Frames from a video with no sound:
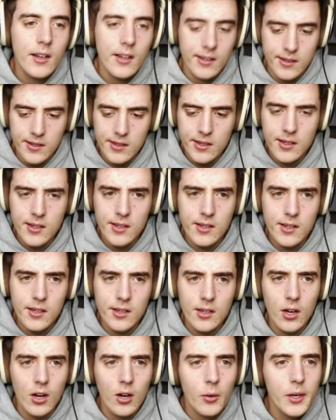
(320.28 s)

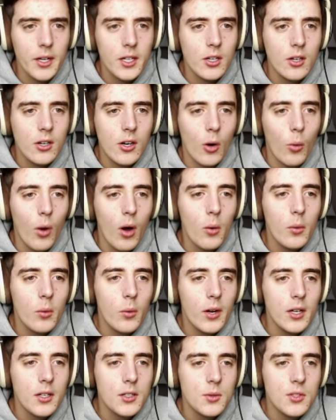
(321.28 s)
Uh, or wait, I don't know. What,
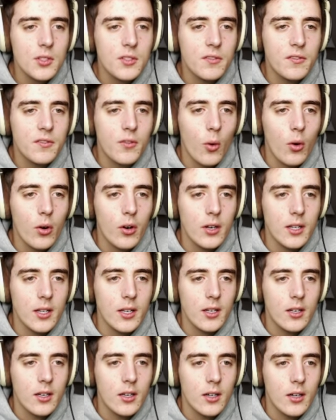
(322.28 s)
what else was
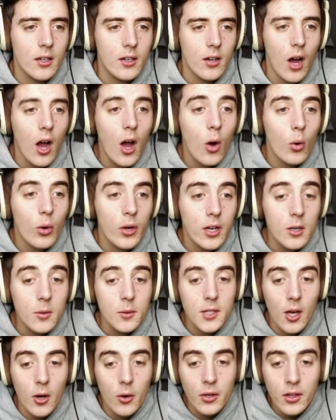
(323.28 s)
forty? Oh, here
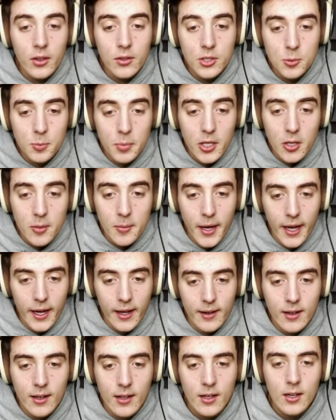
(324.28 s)
we go. Another
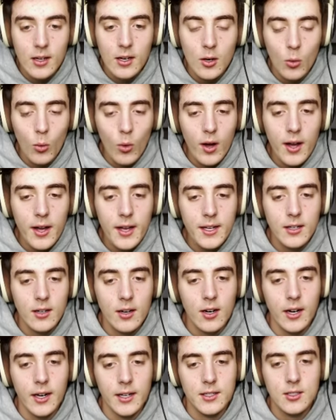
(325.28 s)
spearman. Why
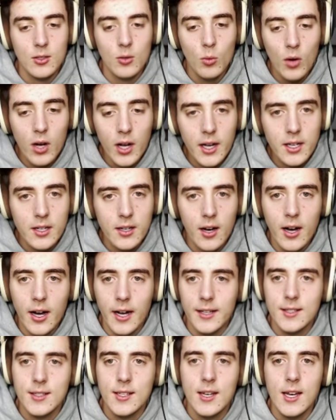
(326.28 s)
not? Why
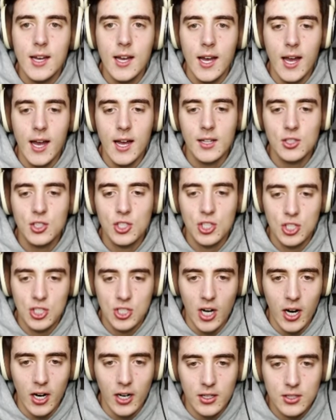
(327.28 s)
not? And
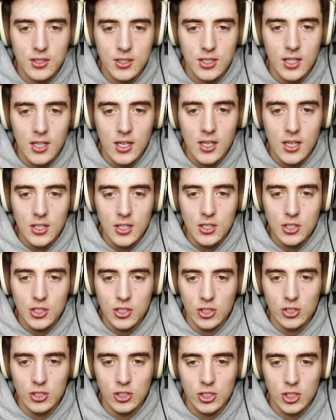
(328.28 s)
start.
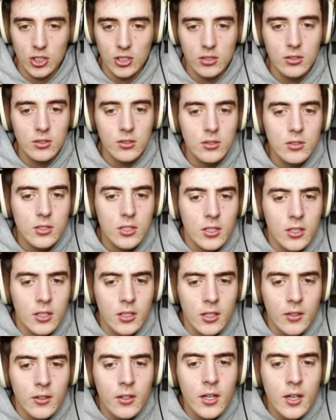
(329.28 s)
Dun, dun, dun, dun,
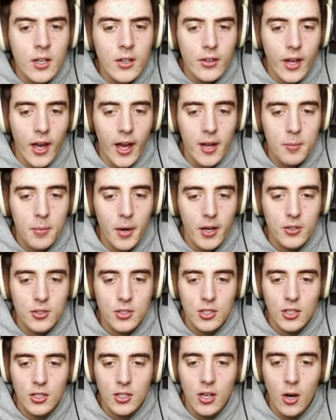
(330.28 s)
dun. The headbutters,
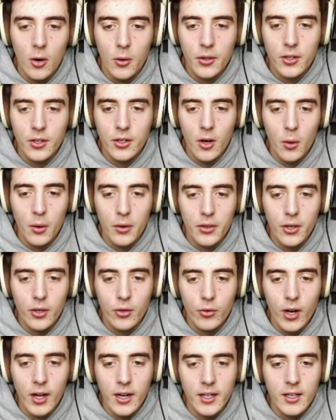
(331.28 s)
they're going, they're going, they're
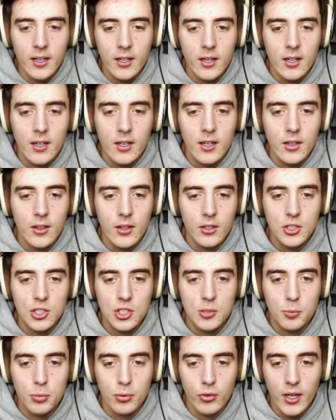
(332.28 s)
running. They're
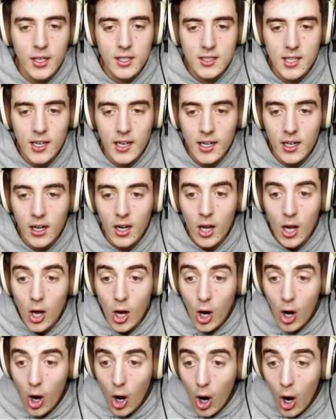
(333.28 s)
sprinting.
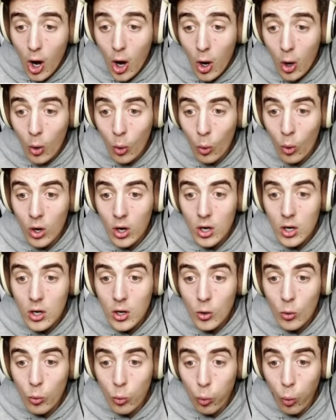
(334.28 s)
Oh,
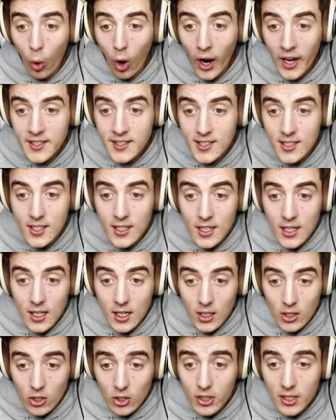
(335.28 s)
what?
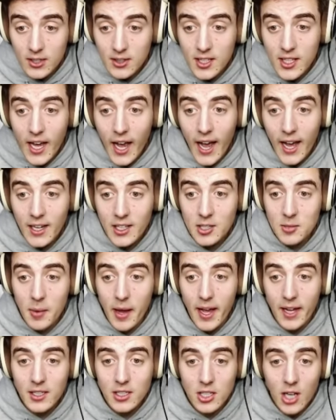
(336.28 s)
Look at the
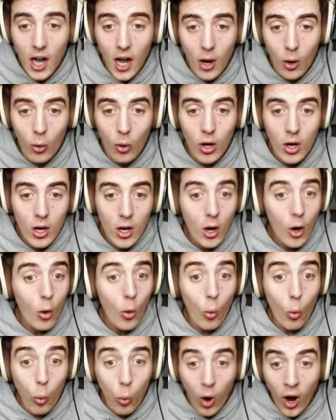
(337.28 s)
Axeman go.
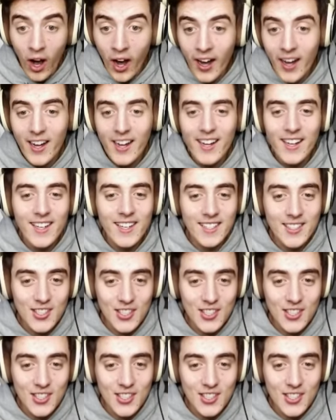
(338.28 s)
What? He's